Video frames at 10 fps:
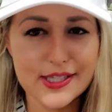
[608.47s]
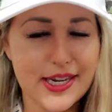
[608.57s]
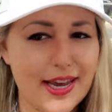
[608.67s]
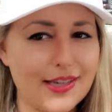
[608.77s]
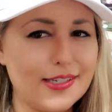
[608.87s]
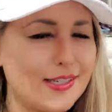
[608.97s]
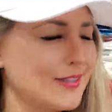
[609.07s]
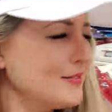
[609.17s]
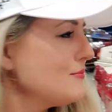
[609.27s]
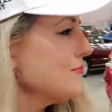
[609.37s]
says,
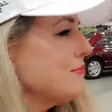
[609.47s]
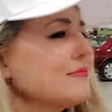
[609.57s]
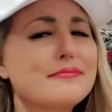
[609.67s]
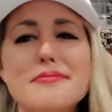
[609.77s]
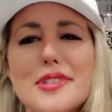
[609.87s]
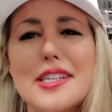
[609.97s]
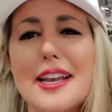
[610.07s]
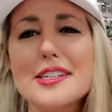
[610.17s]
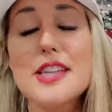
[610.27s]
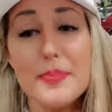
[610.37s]

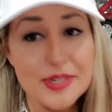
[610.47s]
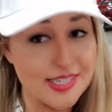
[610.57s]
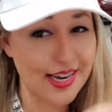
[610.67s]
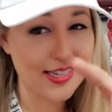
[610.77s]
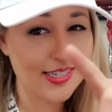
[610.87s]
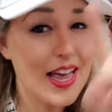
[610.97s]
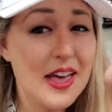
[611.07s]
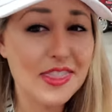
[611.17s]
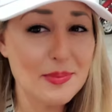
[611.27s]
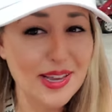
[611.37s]
stands up and says,
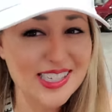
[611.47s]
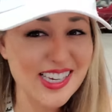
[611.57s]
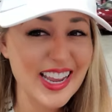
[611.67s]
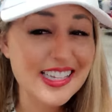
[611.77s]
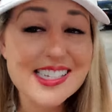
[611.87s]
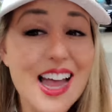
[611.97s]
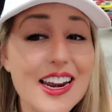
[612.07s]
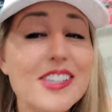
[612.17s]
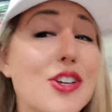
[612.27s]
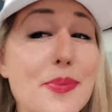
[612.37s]
the Mustang is
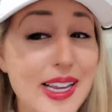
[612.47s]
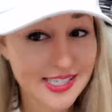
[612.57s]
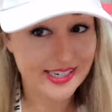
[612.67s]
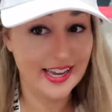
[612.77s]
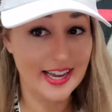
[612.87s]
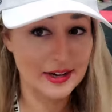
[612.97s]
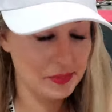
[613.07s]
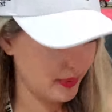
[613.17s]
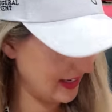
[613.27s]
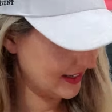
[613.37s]
not a domesticated
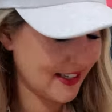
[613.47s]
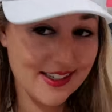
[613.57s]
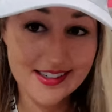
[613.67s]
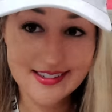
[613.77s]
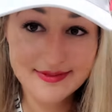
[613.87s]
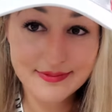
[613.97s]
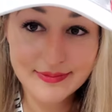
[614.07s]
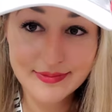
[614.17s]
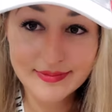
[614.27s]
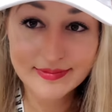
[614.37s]
beast.
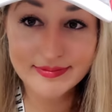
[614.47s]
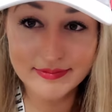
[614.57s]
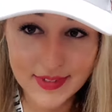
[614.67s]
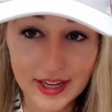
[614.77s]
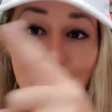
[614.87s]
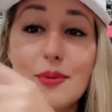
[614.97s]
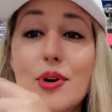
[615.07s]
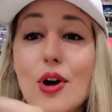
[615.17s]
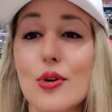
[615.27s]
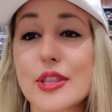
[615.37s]
It will
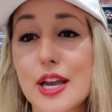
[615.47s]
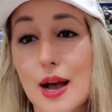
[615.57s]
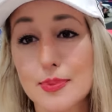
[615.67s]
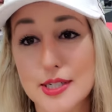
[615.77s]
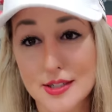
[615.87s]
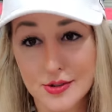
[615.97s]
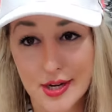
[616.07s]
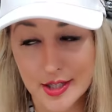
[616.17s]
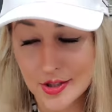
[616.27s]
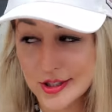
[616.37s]
go in the opposite
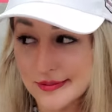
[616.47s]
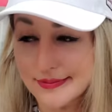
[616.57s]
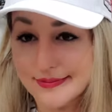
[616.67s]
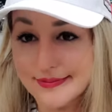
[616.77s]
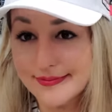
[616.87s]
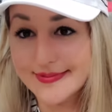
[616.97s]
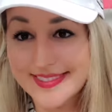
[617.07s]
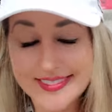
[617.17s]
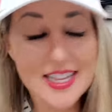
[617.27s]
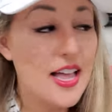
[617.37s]
direction.
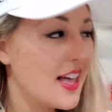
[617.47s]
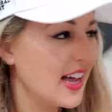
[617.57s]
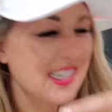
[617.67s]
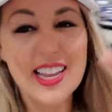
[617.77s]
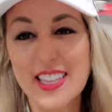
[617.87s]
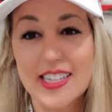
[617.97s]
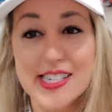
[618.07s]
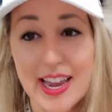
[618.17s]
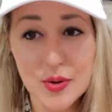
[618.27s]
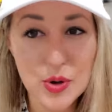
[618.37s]
It's not the
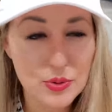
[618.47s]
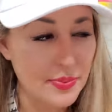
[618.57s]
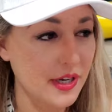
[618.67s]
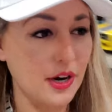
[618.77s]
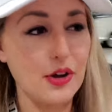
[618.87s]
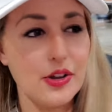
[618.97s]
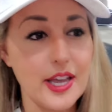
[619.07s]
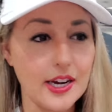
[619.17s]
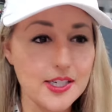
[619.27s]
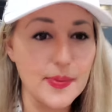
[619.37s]
exact quote, but you know, you
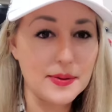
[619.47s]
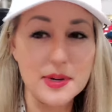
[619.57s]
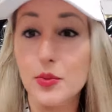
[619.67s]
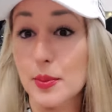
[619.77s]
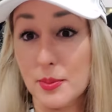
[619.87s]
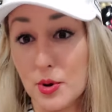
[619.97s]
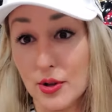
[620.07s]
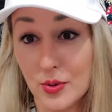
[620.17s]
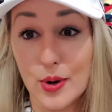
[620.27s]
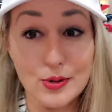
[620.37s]
can't expect me to remember all
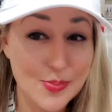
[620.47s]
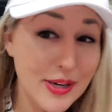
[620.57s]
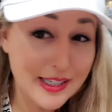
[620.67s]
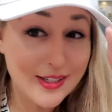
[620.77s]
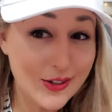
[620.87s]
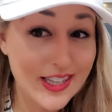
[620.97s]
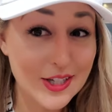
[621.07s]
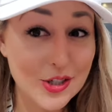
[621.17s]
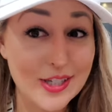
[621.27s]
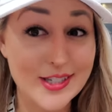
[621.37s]
the quotes, but it's, you get the
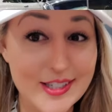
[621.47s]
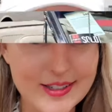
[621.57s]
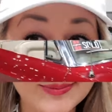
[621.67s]
gist.